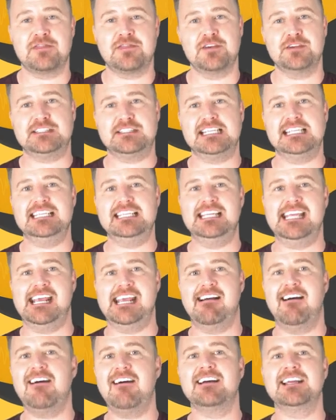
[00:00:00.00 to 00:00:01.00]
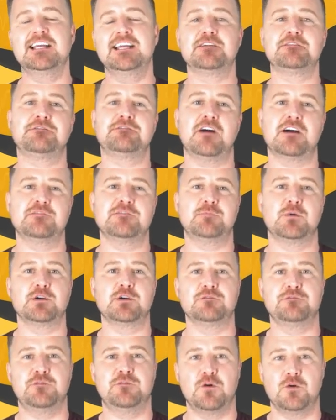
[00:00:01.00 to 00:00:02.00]
13-year high of
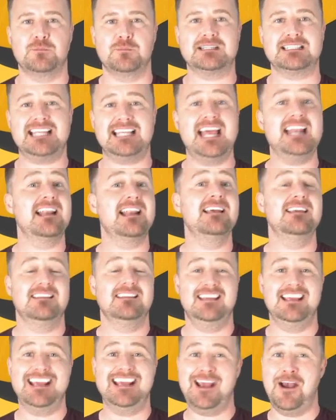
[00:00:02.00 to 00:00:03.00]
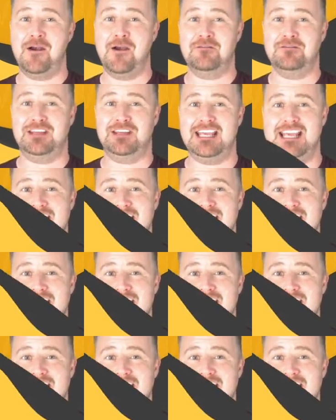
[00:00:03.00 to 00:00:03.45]
5.4% year over